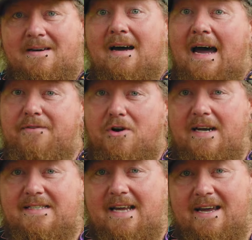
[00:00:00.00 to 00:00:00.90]
Have a
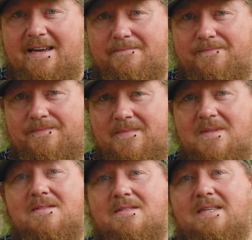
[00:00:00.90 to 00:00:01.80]
great day.
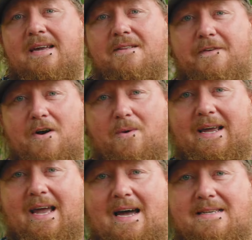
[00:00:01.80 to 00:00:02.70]
Stay in the
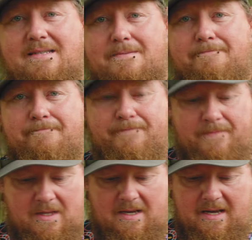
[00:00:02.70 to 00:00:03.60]
fairway, guys.
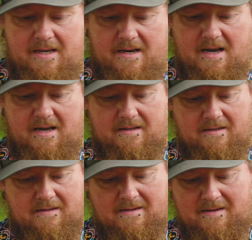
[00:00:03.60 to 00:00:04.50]
And
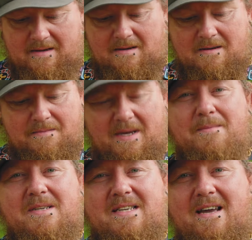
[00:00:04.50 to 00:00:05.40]
pick
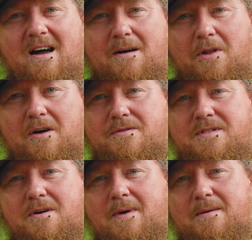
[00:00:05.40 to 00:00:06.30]
up a Diablo
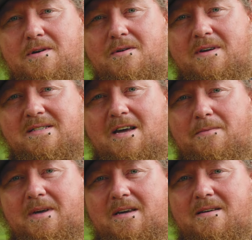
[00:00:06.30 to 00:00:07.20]
so maybe you can
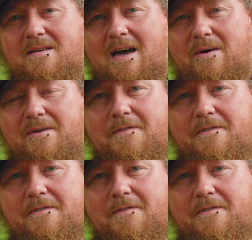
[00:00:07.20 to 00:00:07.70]
tell me how it